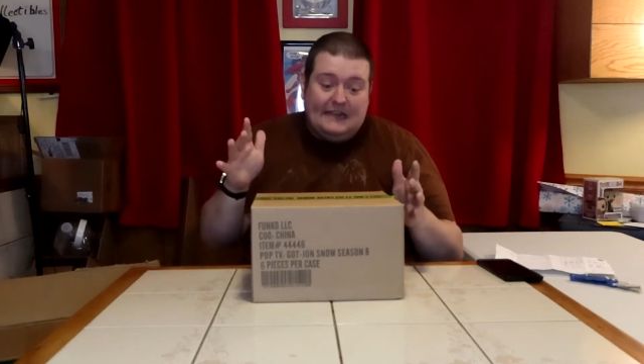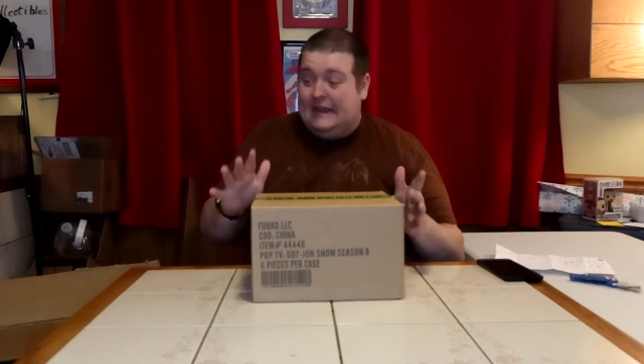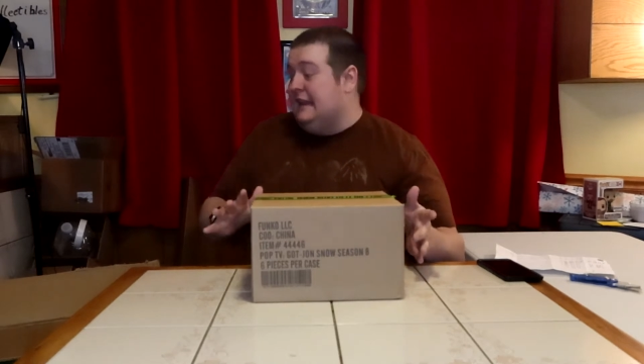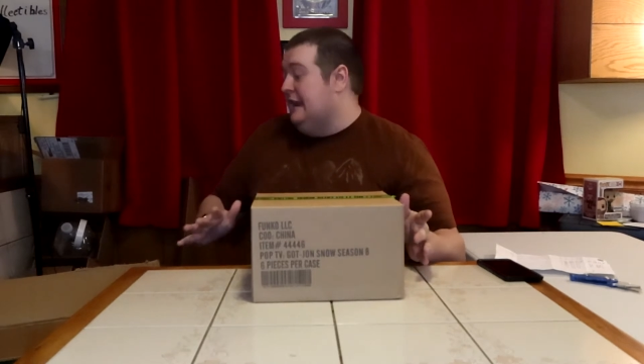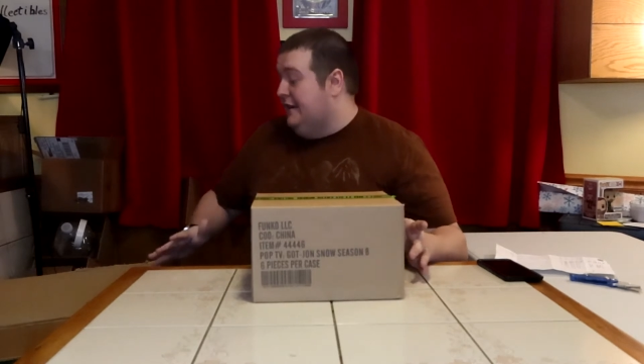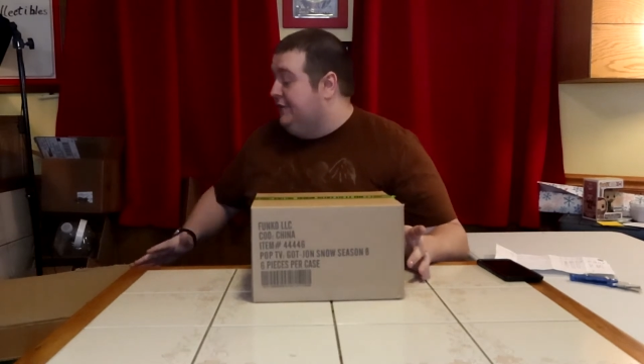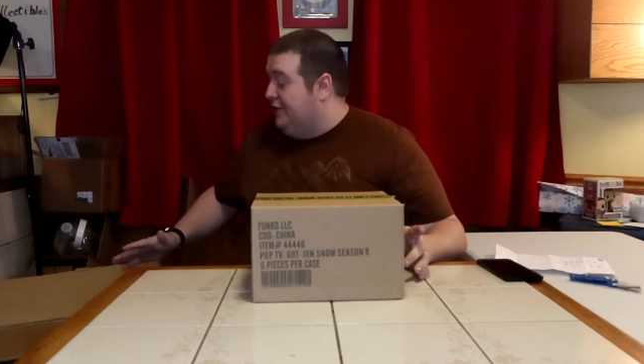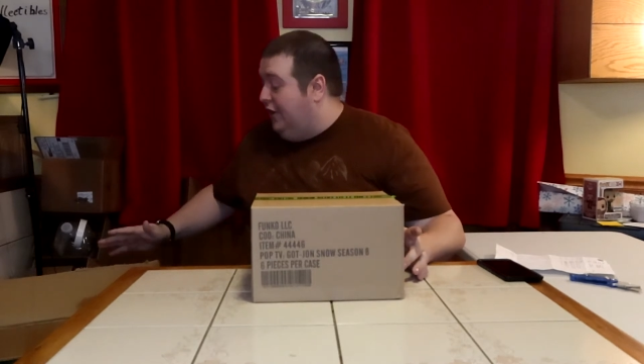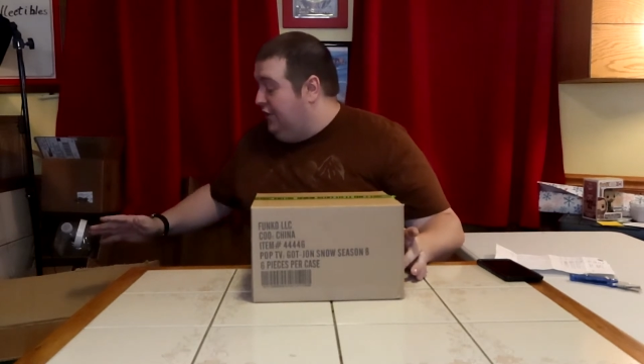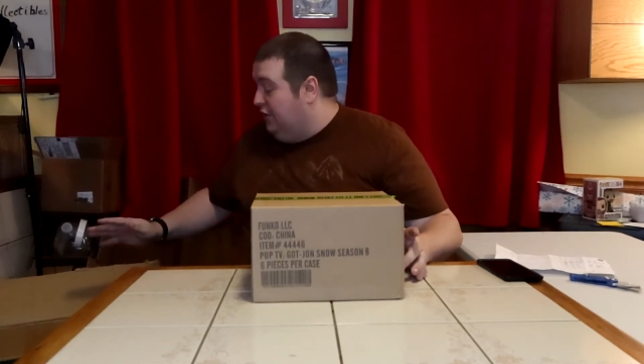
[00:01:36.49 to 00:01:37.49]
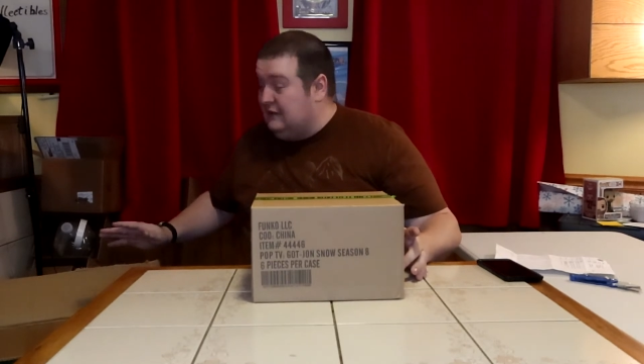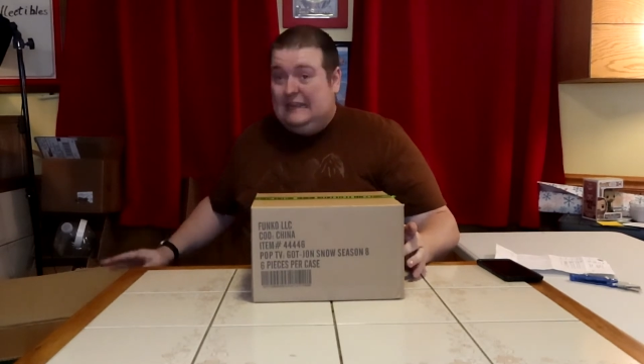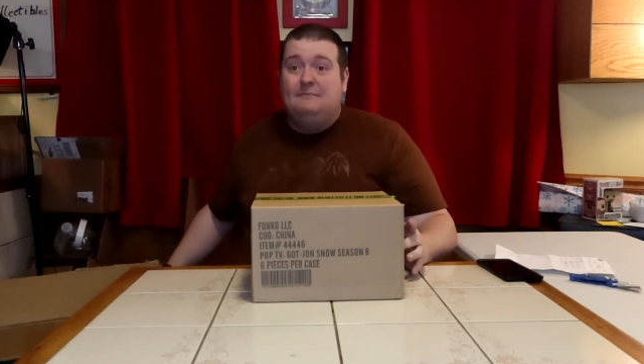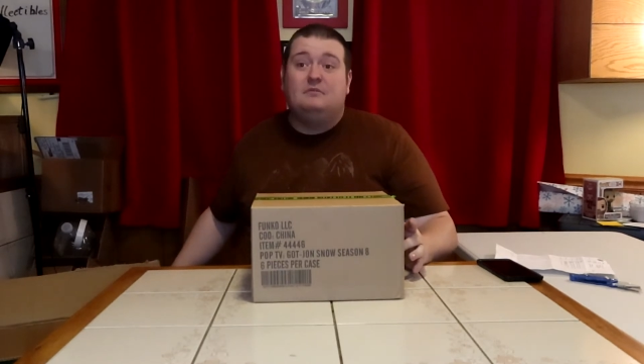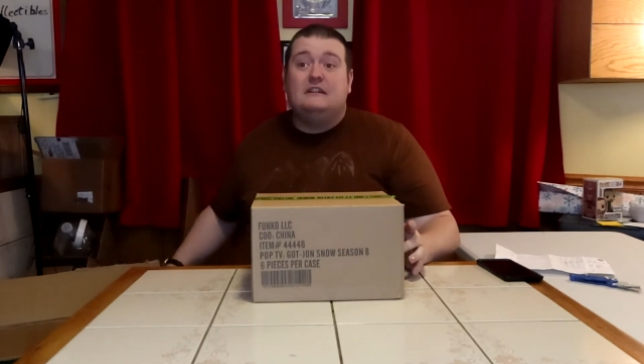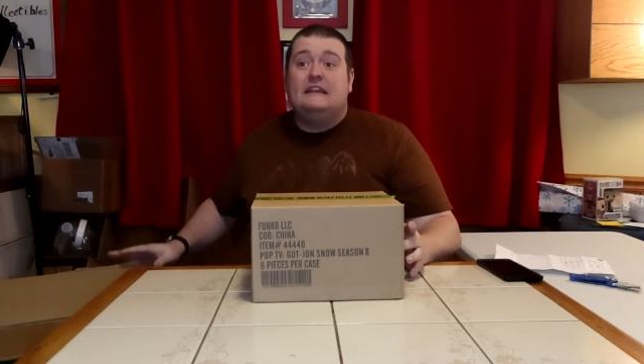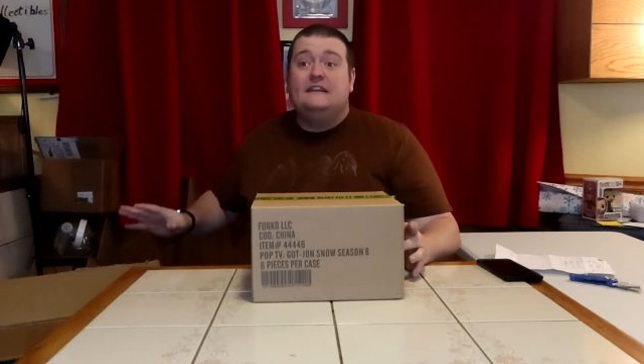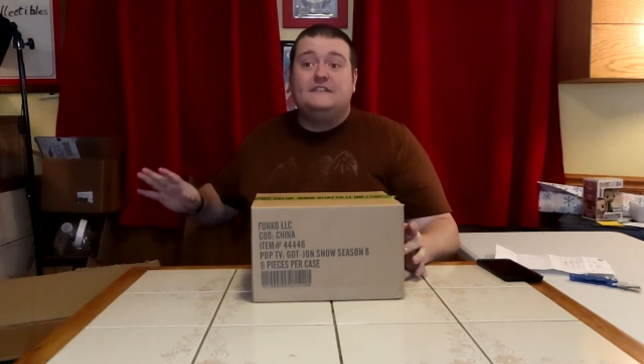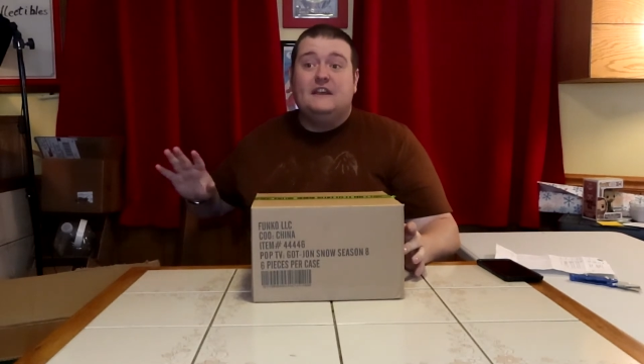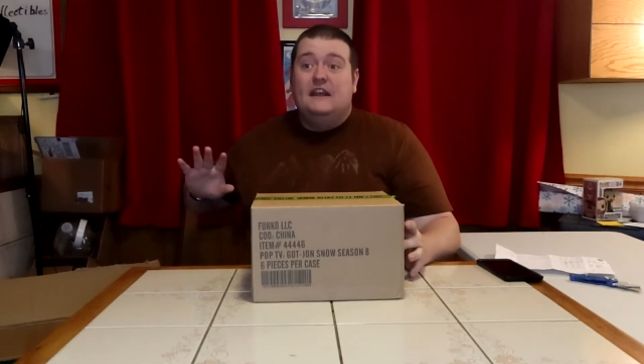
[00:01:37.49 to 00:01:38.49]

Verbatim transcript: in here. There are no labelings